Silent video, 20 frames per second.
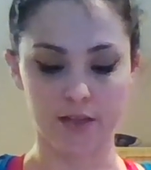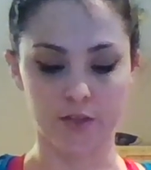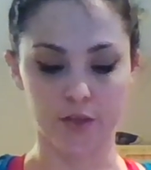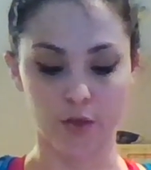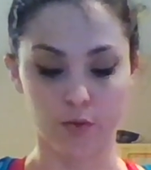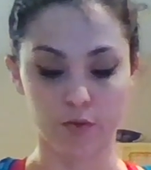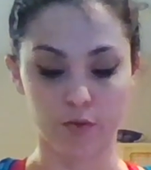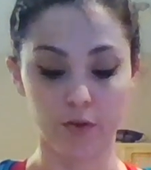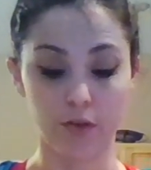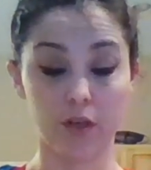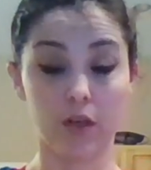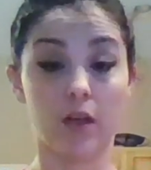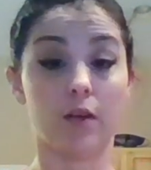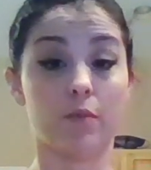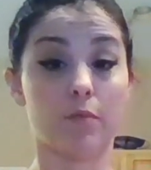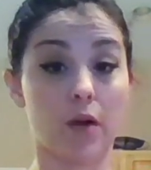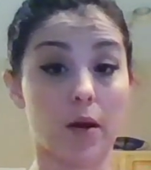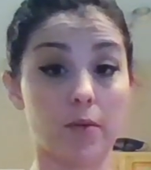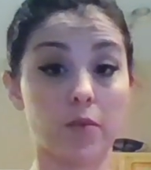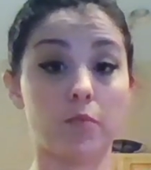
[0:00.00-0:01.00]
So
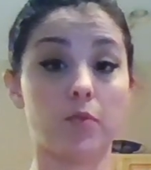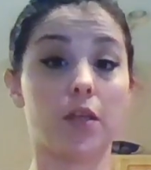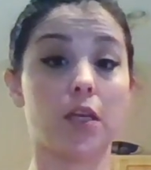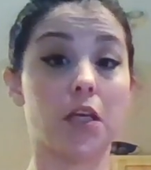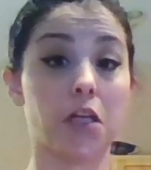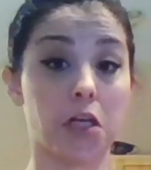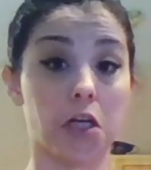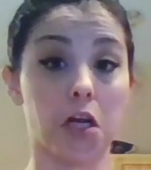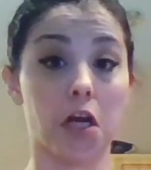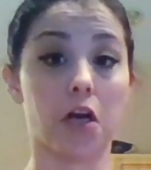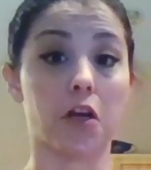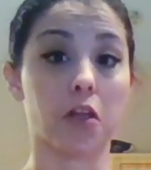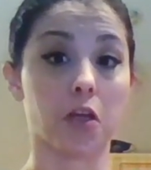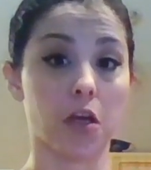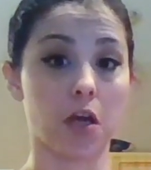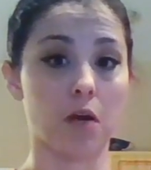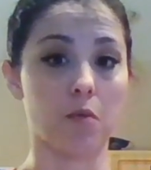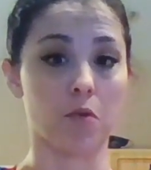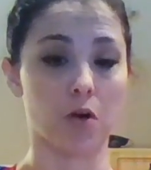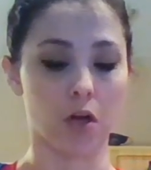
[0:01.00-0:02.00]
probably in and out of the
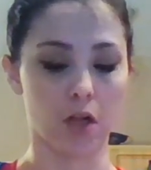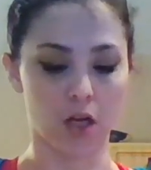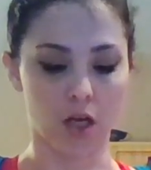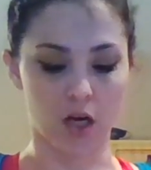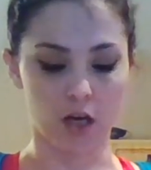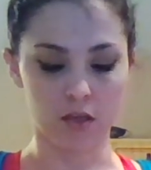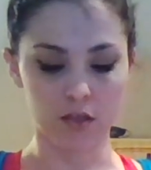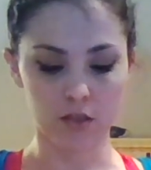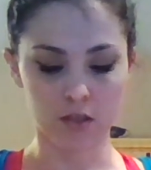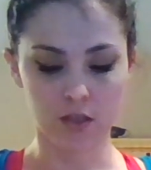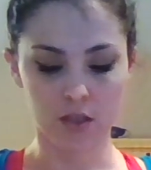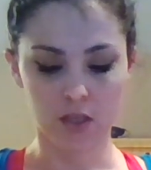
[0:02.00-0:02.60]
camera a lot.